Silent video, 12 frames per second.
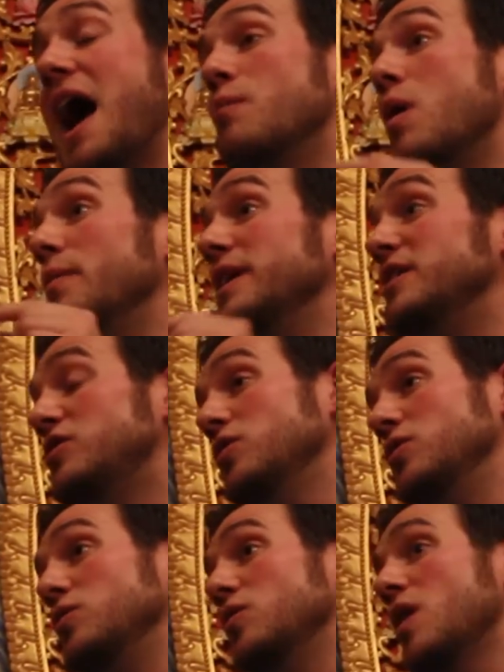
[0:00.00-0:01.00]
And when we
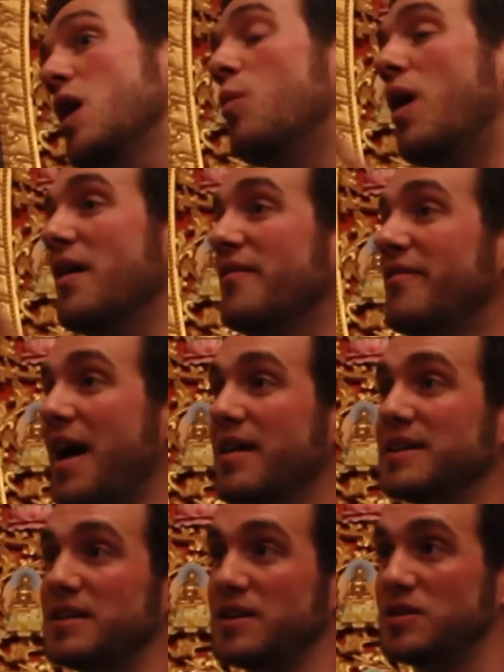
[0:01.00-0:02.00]
do, what I
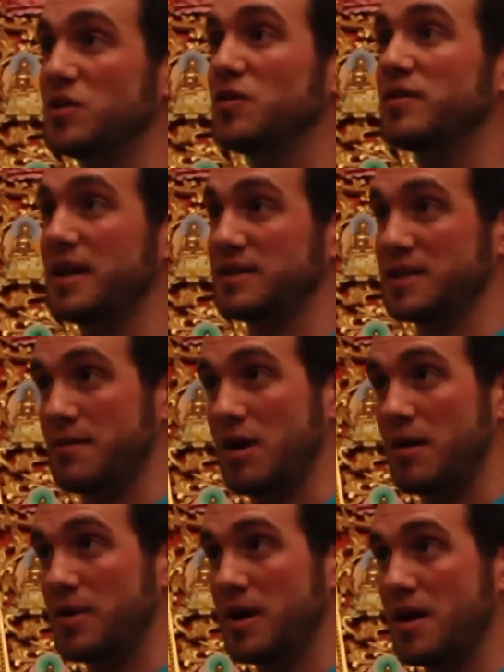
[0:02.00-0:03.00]
found is that two things come
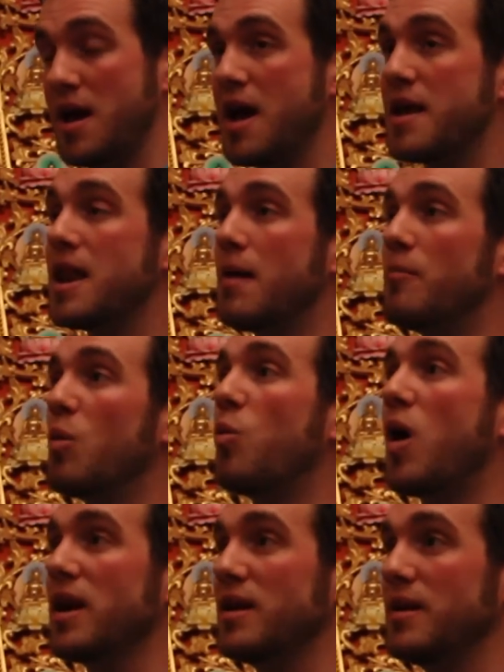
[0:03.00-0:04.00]
up. Number
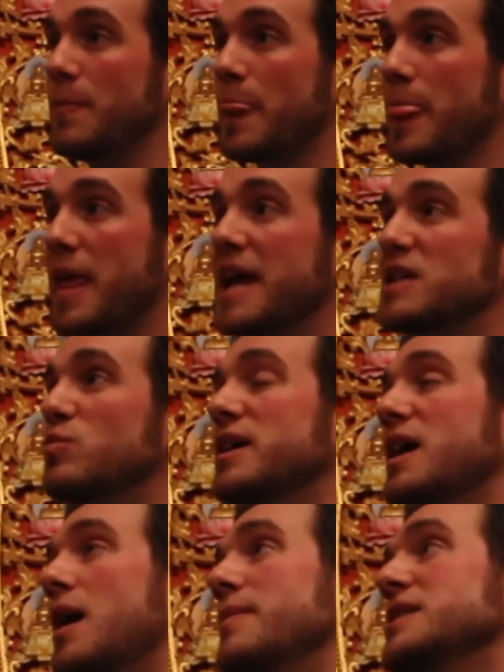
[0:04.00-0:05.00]
one is we
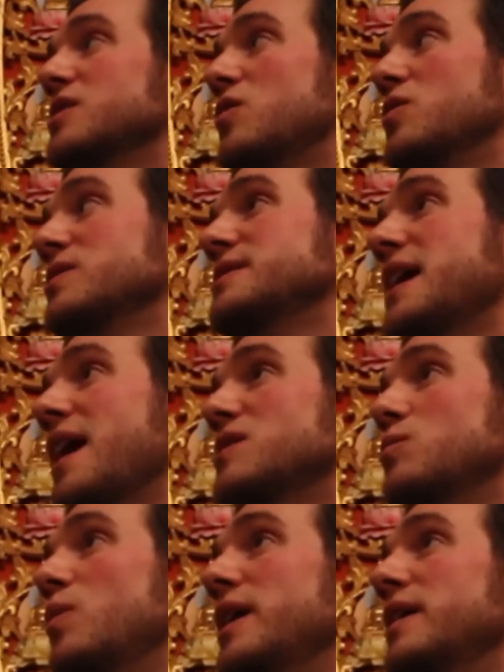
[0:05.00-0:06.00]
come into
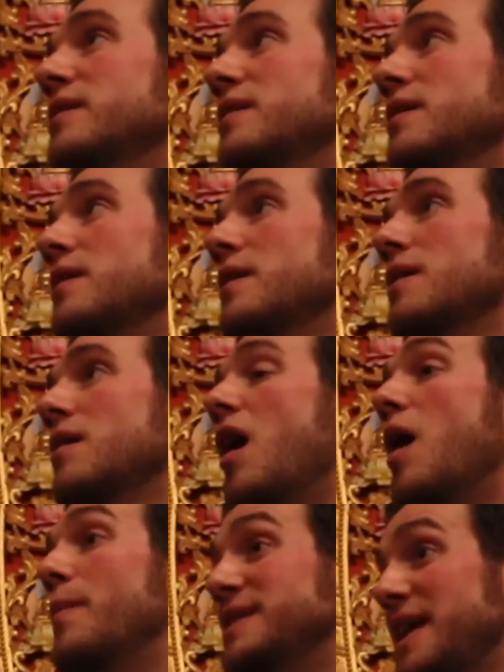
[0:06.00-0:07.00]
contact with
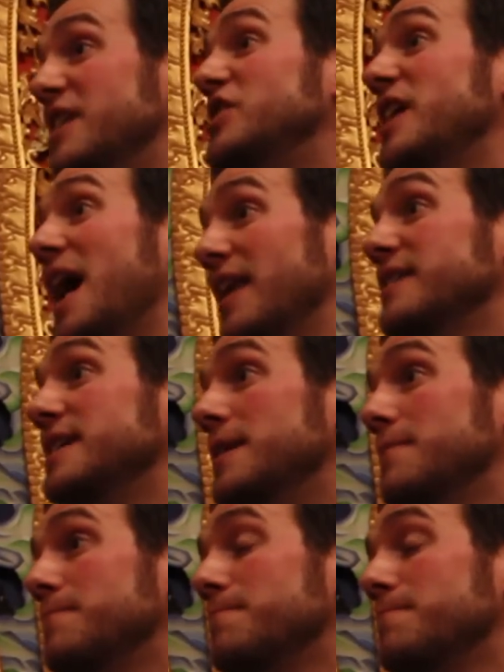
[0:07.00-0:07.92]
our potentiality.